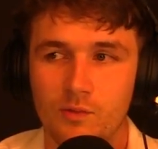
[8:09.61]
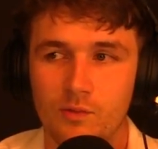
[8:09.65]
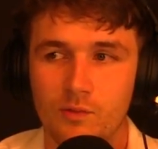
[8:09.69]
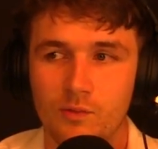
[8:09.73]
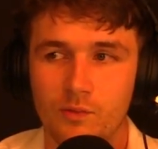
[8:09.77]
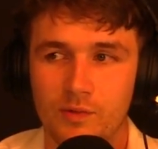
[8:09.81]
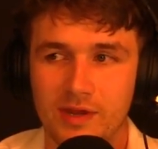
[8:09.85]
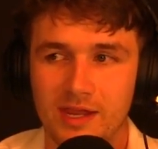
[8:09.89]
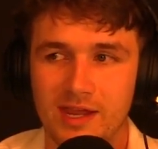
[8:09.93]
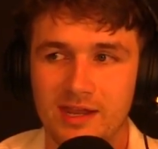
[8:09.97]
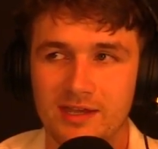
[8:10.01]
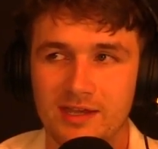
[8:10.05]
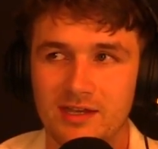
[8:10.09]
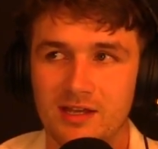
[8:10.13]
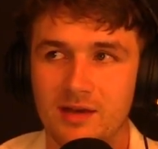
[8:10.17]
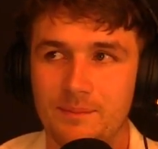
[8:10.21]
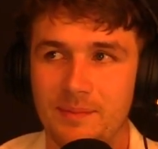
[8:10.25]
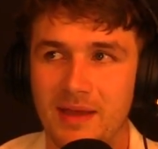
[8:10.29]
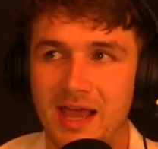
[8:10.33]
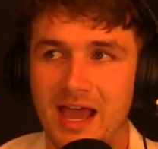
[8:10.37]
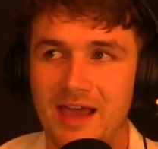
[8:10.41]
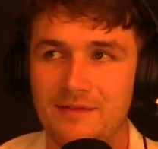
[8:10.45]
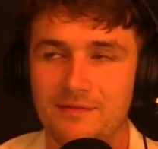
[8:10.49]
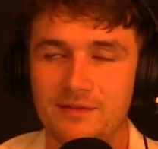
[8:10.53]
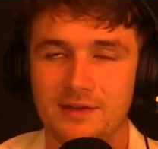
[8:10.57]
we end up
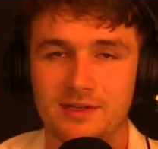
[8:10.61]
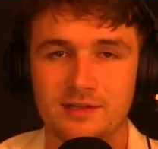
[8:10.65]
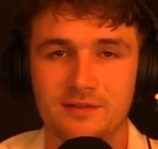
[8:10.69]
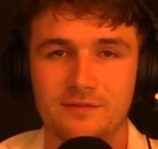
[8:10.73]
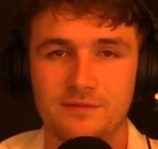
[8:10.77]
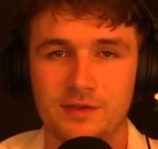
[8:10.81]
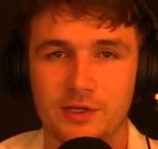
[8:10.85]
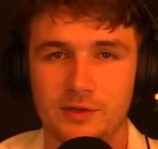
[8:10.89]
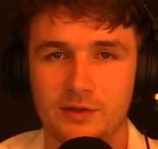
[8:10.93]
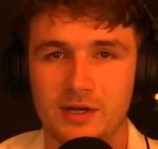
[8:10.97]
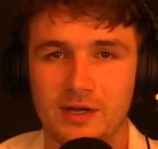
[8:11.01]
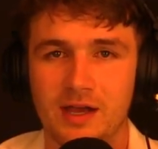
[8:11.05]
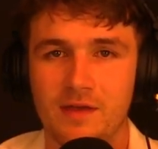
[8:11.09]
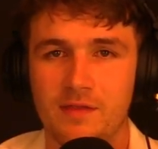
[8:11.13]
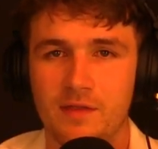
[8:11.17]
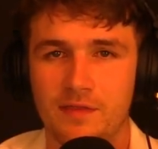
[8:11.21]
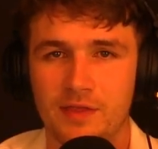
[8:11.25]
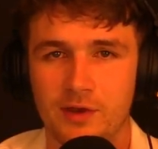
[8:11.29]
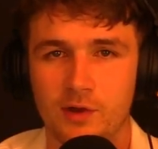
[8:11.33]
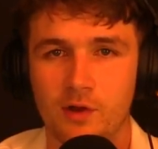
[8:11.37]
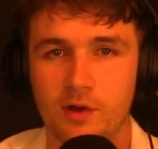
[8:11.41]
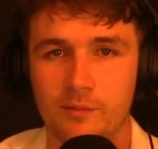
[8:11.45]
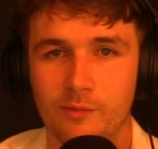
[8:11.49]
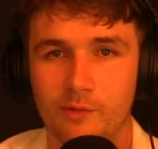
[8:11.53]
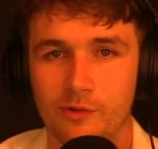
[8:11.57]
having to figure out that
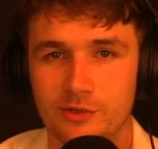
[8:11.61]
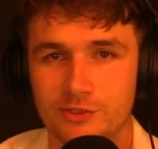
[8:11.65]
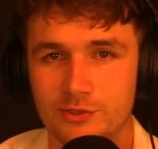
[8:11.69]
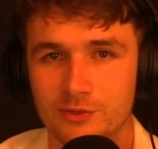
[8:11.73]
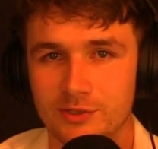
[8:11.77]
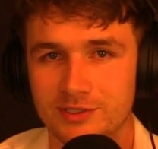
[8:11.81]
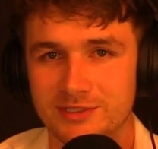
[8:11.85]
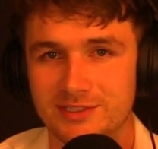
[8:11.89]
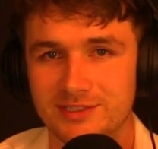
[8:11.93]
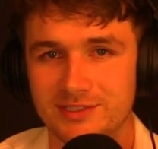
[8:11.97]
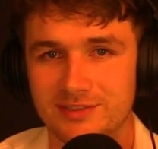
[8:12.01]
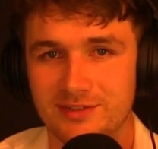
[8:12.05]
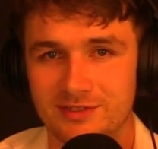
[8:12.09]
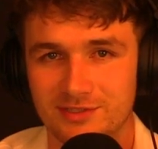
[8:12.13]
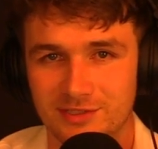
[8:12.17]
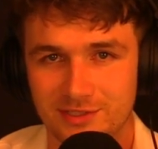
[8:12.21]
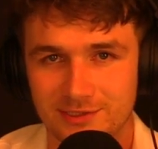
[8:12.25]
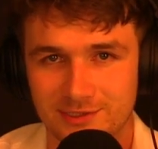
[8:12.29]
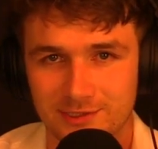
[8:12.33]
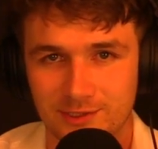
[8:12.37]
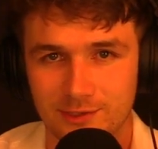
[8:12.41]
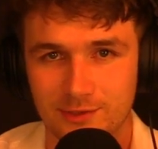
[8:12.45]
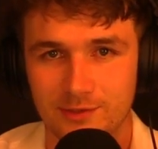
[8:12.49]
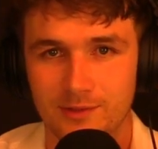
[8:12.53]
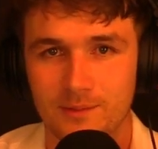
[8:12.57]
there are more choices than just
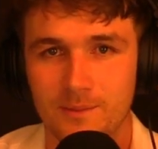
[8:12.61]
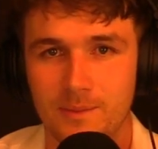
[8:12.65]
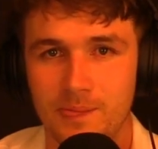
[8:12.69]
two,